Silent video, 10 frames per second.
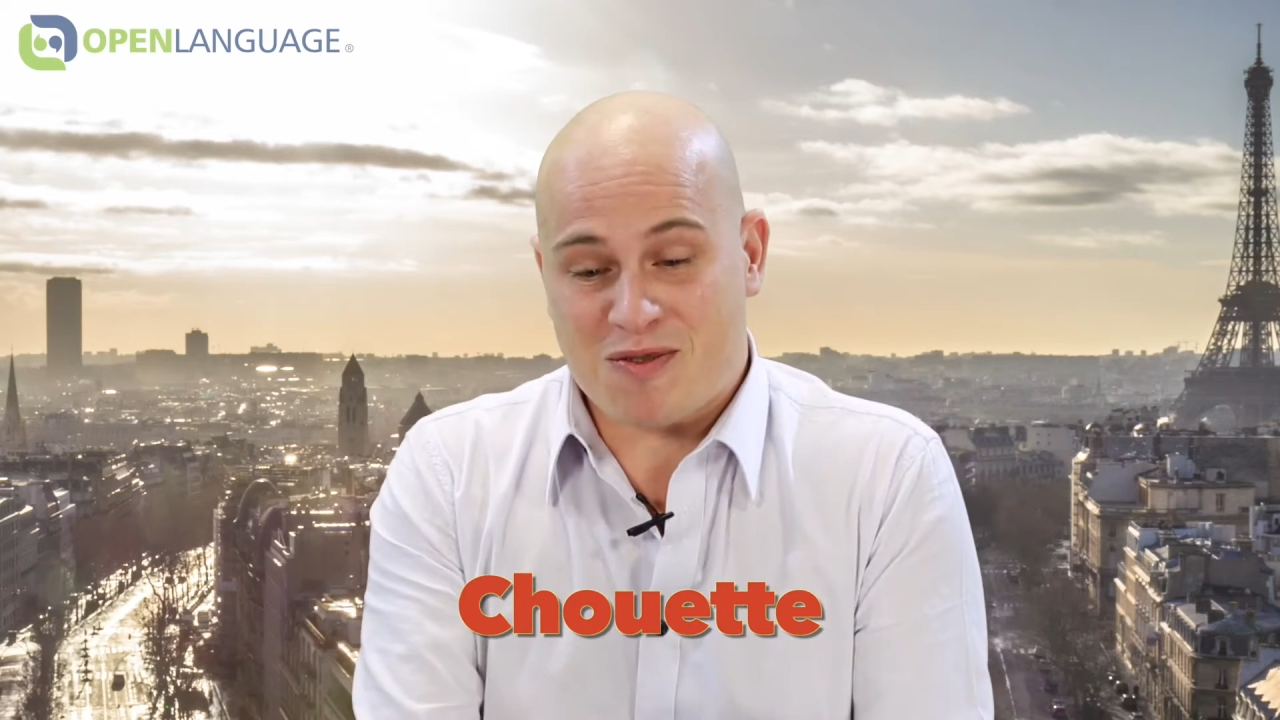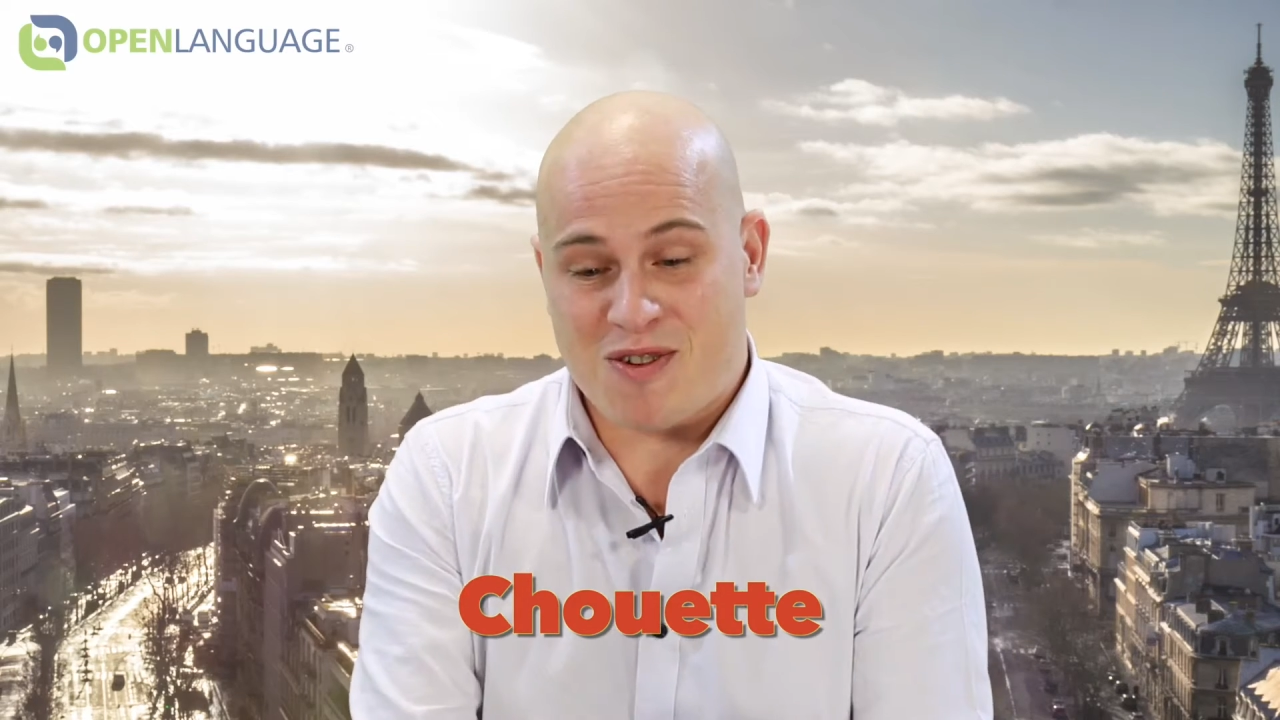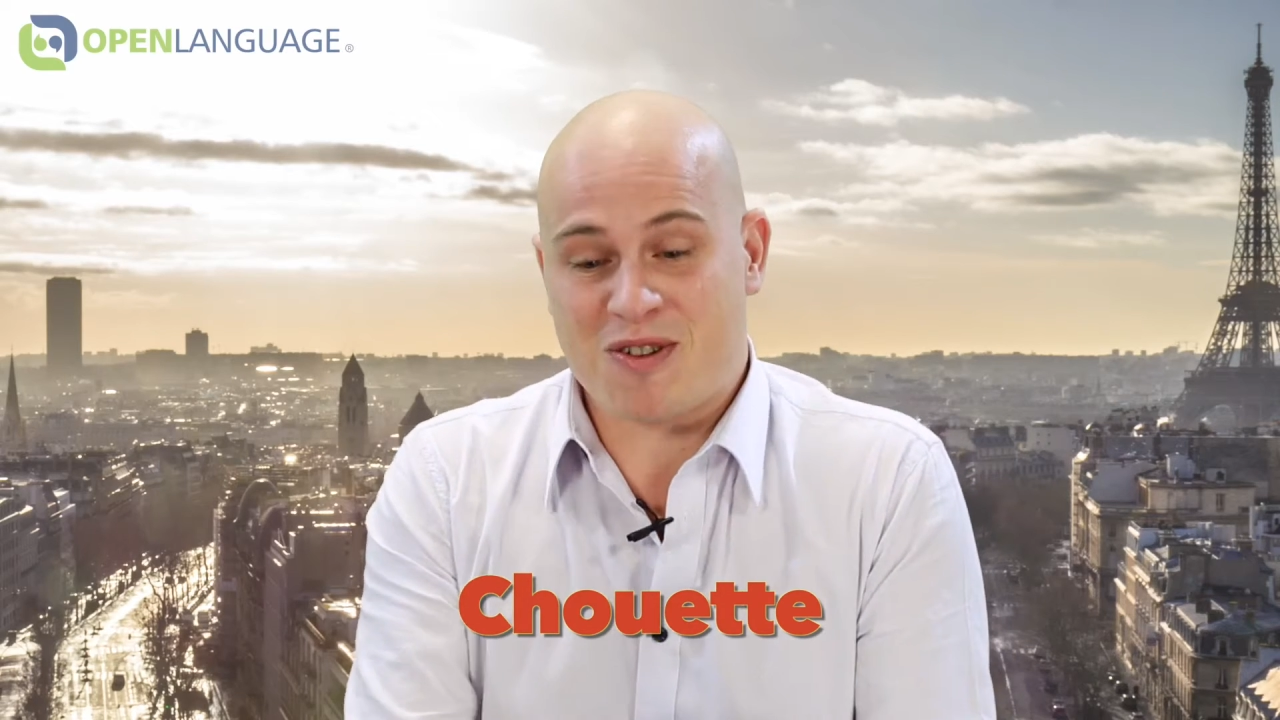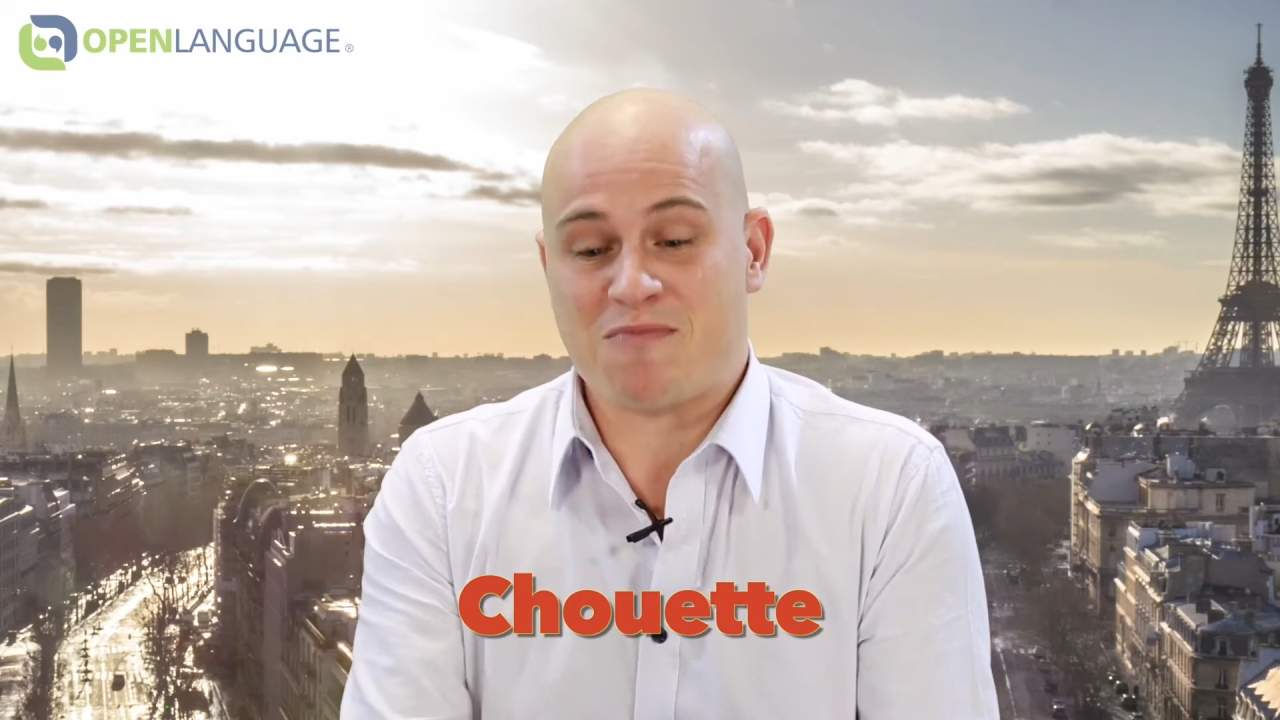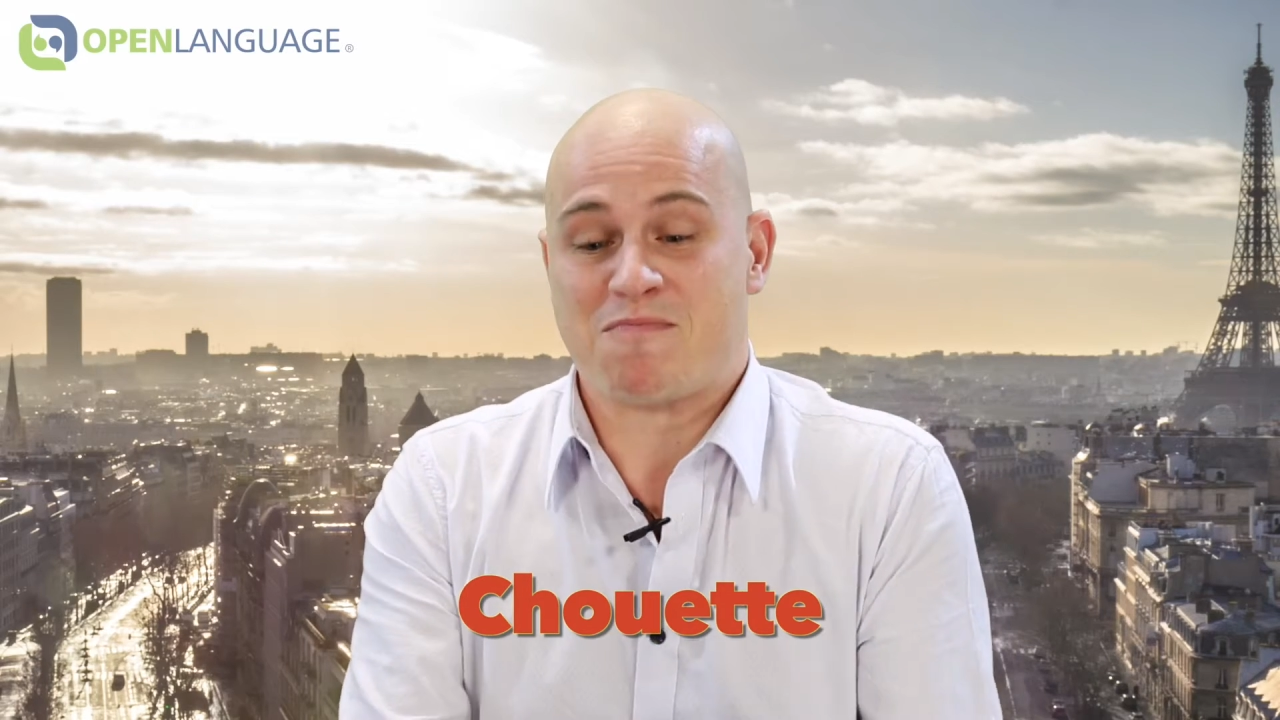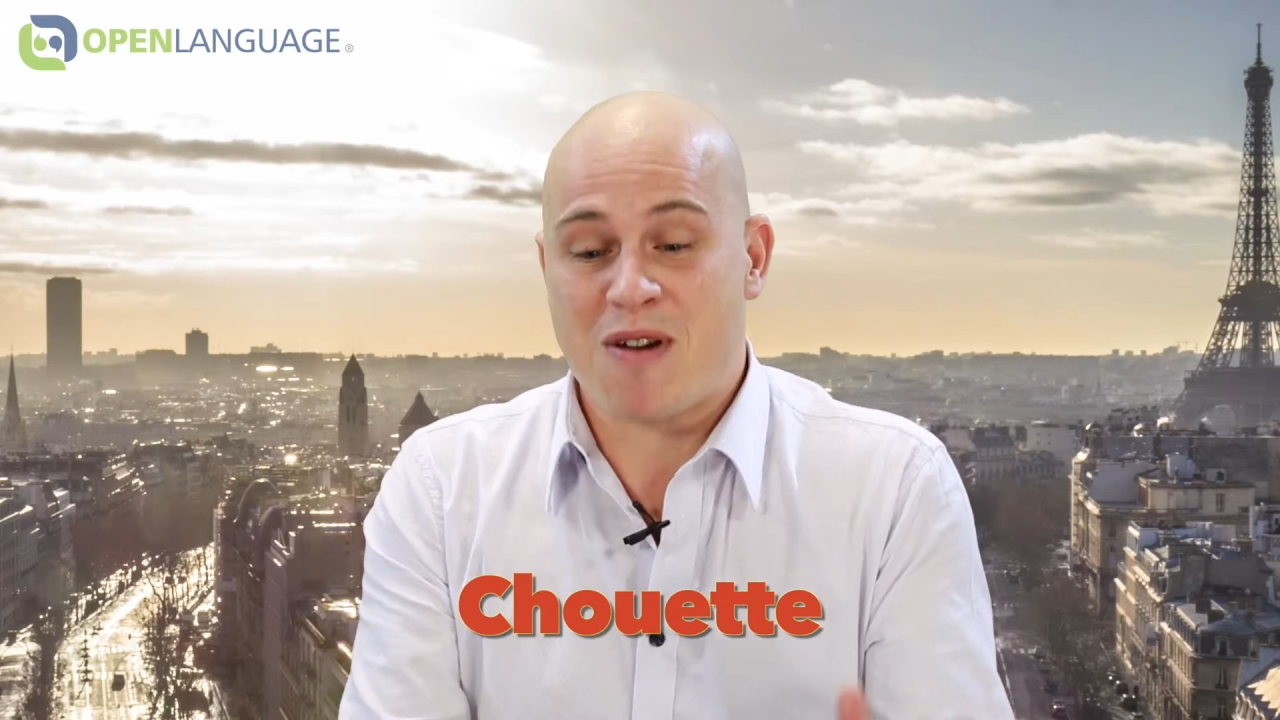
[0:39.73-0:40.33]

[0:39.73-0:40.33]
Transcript: word,